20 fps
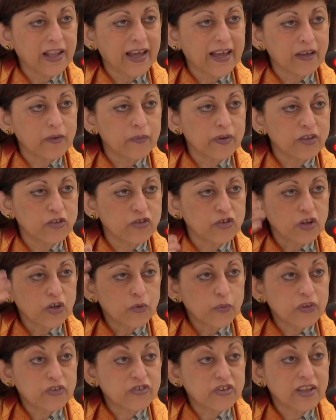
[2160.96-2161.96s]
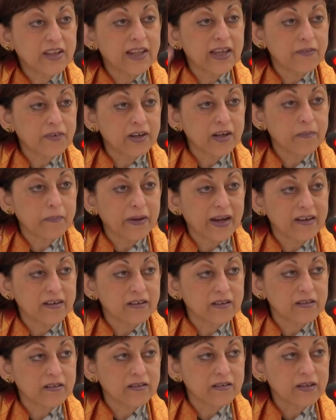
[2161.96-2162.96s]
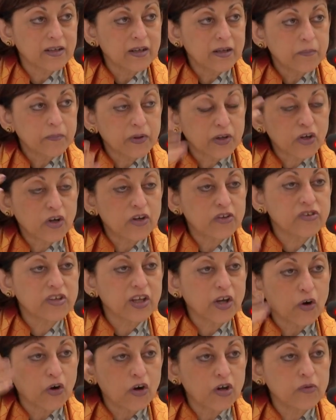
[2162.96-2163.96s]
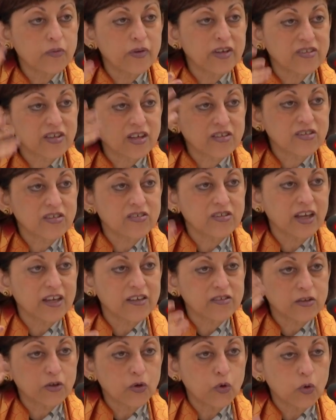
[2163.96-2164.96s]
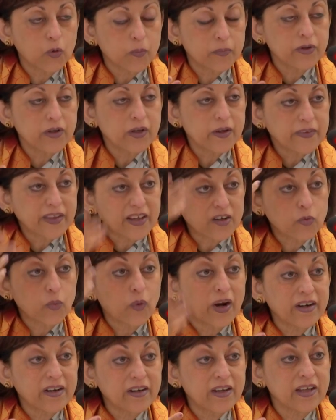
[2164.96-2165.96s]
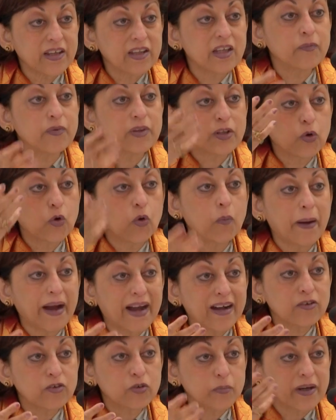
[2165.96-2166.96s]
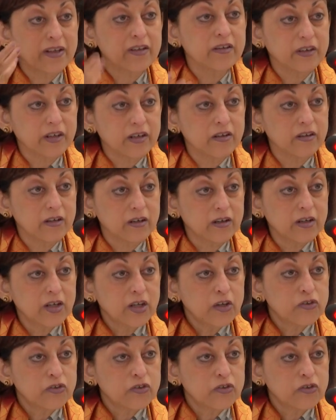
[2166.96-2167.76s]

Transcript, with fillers: language, which they never abandoned because they always exercised the hope that one day they will go back to Mother India.